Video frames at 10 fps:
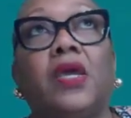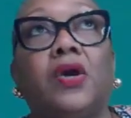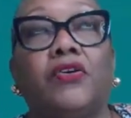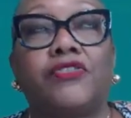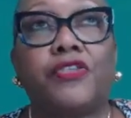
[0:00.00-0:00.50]

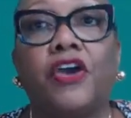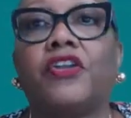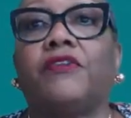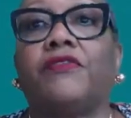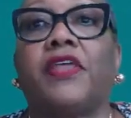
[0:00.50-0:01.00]
a third
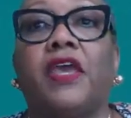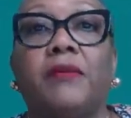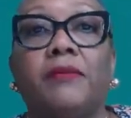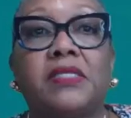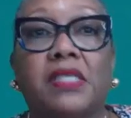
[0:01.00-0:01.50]
of them
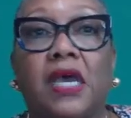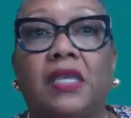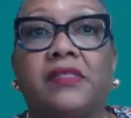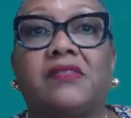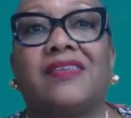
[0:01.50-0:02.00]

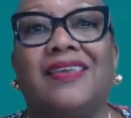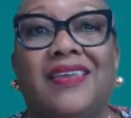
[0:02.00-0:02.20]
cite